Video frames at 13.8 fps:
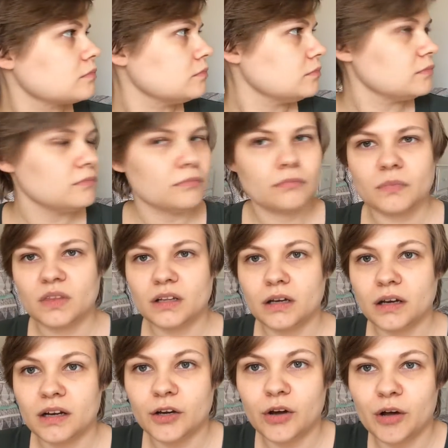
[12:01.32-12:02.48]

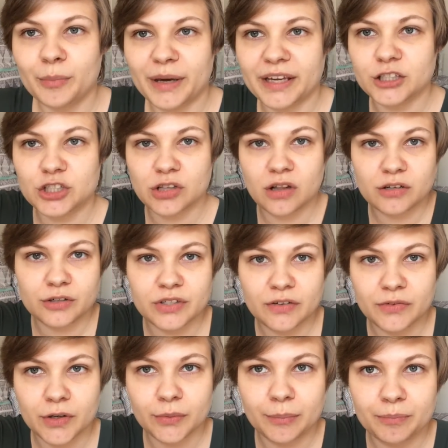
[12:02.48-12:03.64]
I gotta go help my kid. She locked
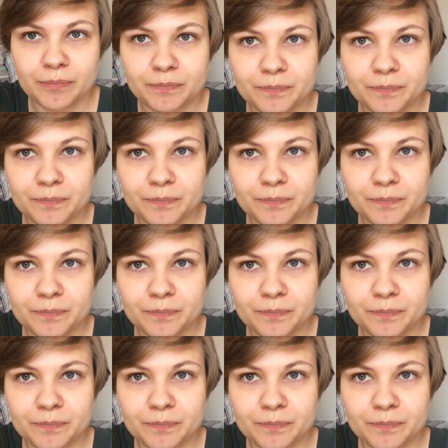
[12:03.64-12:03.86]
herself in her room.